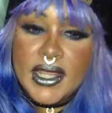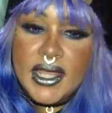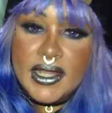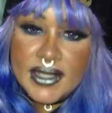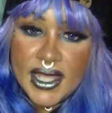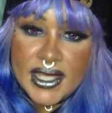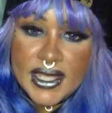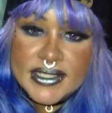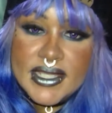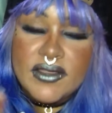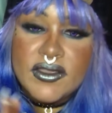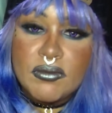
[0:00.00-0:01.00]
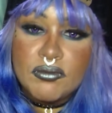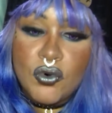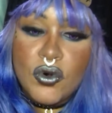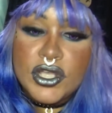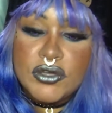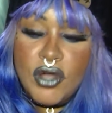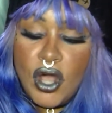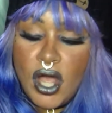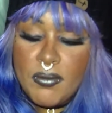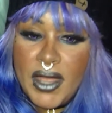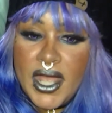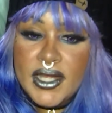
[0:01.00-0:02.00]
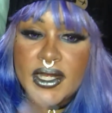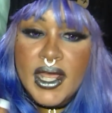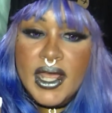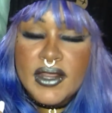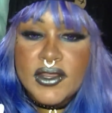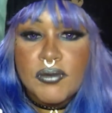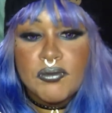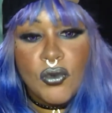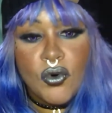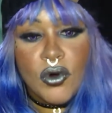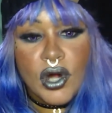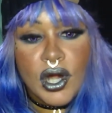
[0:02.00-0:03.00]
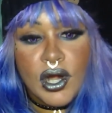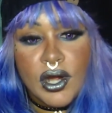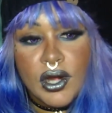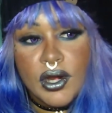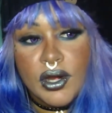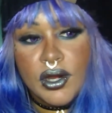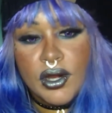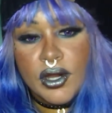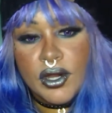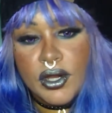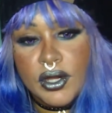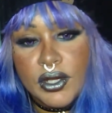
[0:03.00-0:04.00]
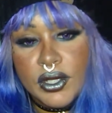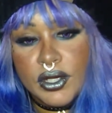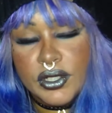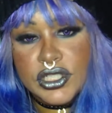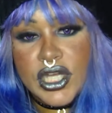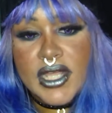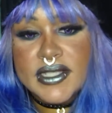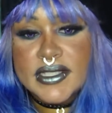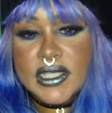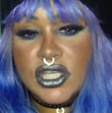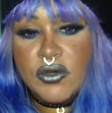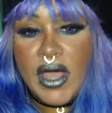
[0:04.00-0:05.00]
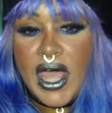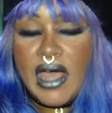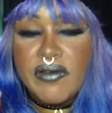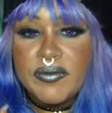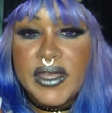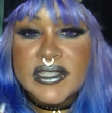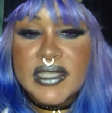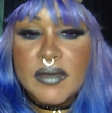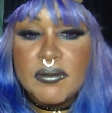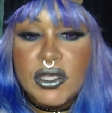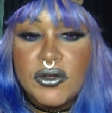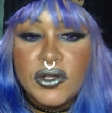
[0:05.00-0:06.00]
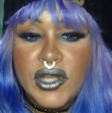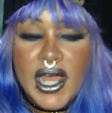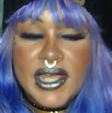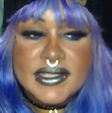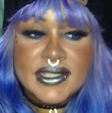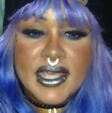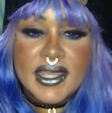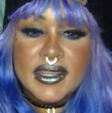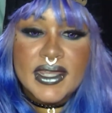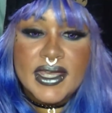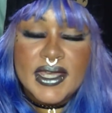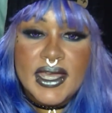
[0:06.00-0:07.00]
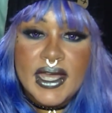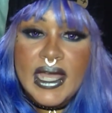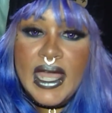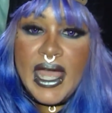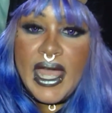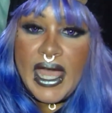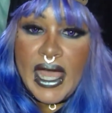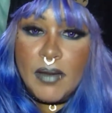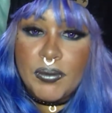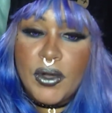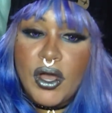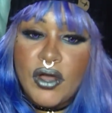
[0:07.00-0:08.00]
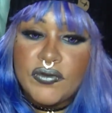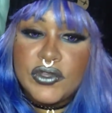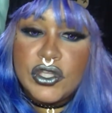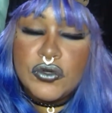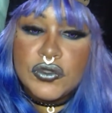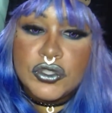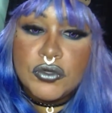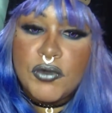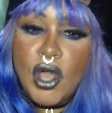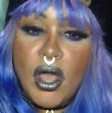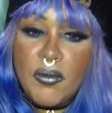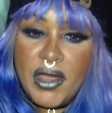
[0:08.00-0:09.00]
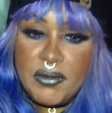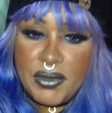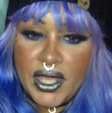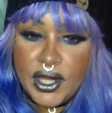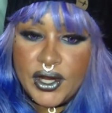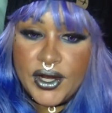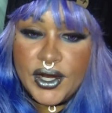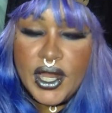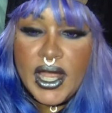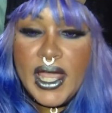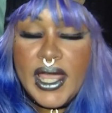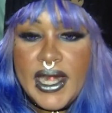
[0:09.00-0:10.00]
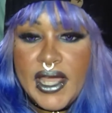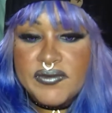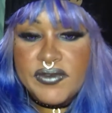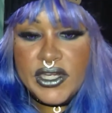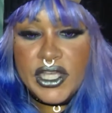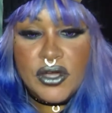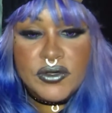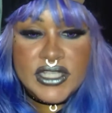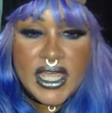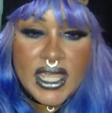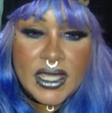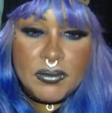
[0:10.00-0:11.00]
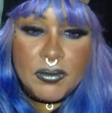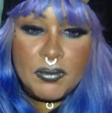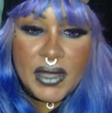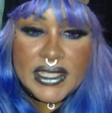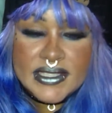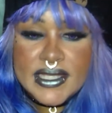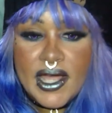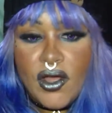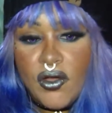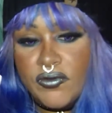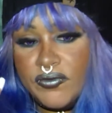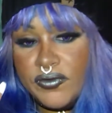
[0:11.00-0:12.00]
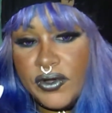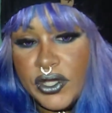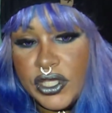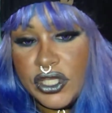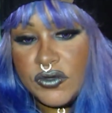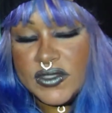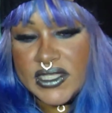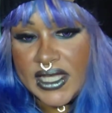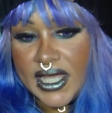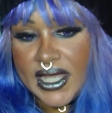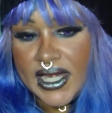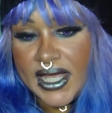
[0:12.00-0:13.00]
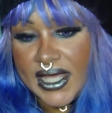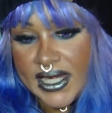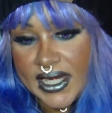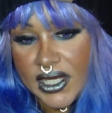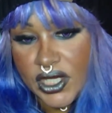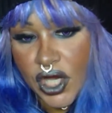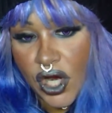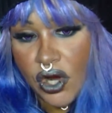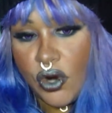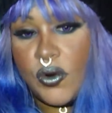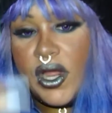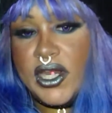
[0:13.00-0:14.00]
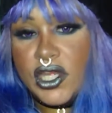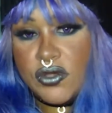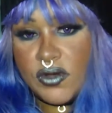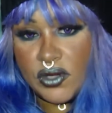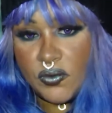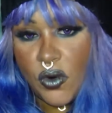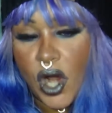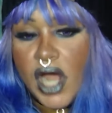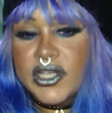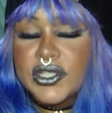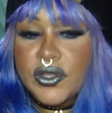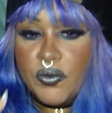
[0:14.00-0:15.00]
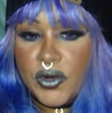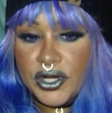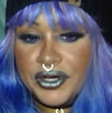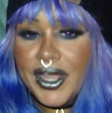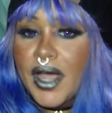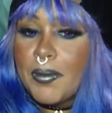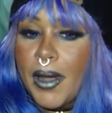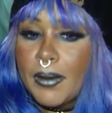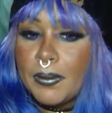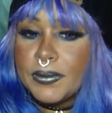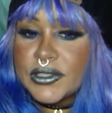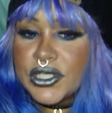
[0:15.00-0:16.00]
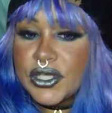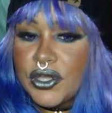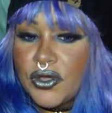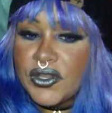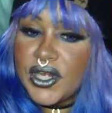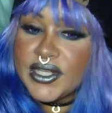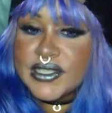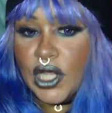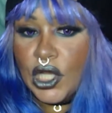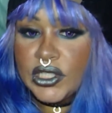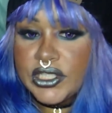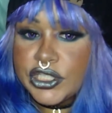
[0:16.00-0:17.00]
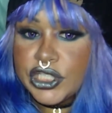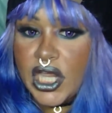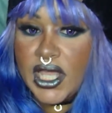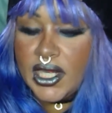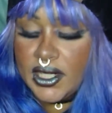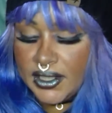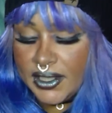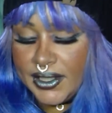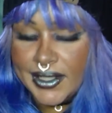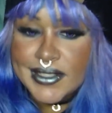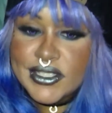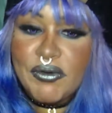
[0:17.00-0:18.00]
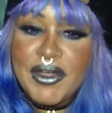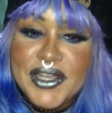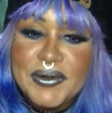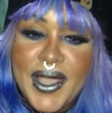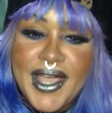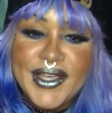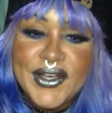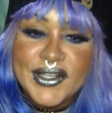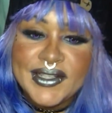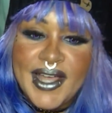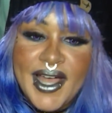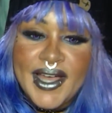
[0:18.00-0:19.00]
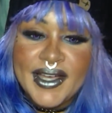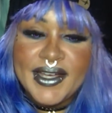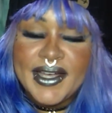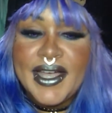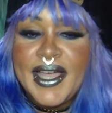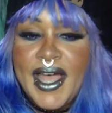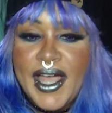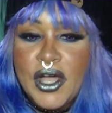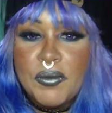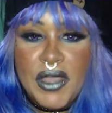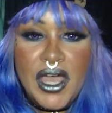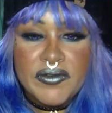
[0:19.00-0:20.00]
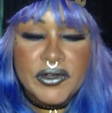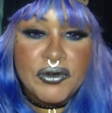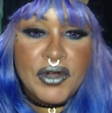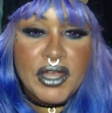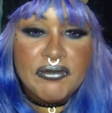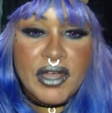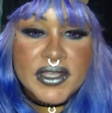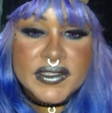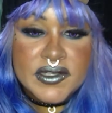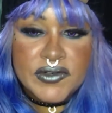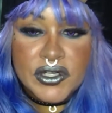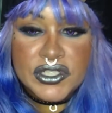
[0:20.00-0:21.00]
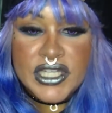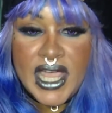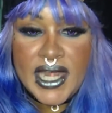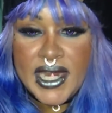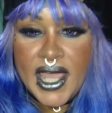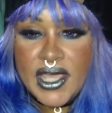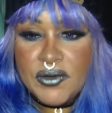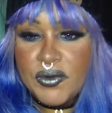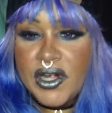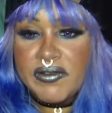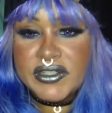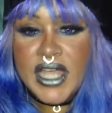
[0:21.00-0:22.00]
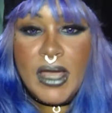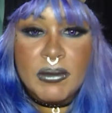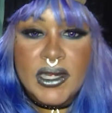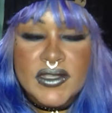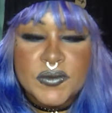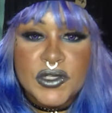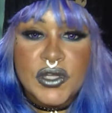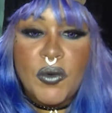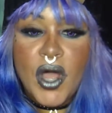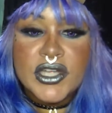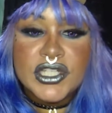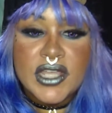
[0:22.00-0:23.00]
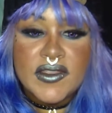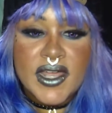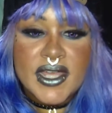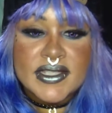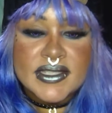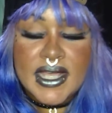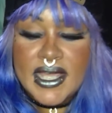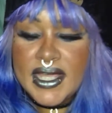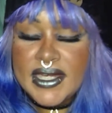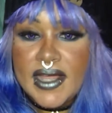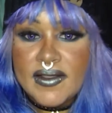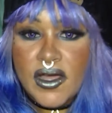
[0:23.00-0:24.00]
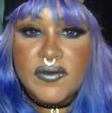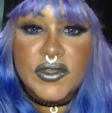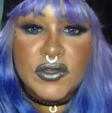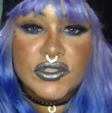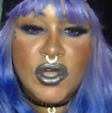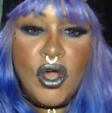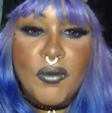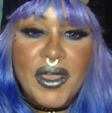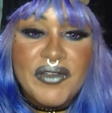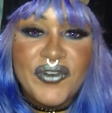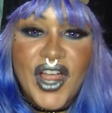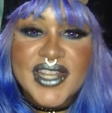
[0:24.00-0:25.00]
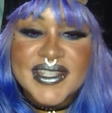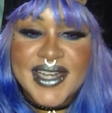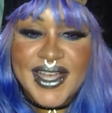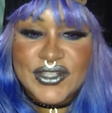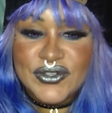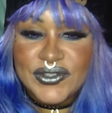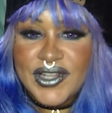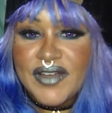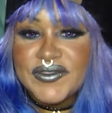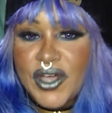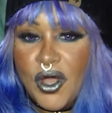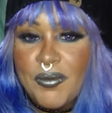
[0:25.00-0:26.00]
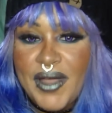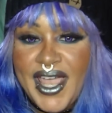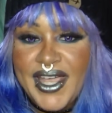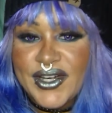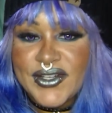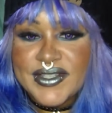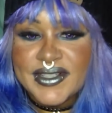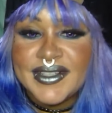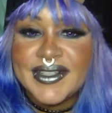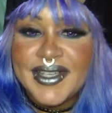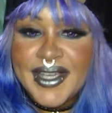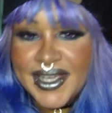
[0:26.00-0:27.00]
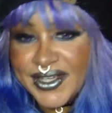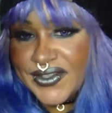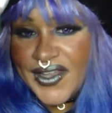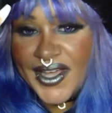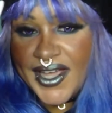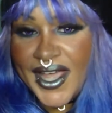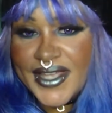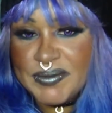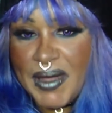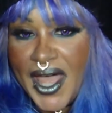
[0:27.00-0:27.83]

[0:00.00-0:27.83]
And like I said, the more you comment, the more chance you have because I'm utilizing the app of YouTube Comment Picker and I videotape myself using it, hitting go, and you can watch the winner come up so you know that it's all legit. So anyway, good luck. I hope you have a great rest of your day, night, whatever time it is when you're watching this. And I love you to all my friends and extra love to all my haters. Good luck, guys. Bye.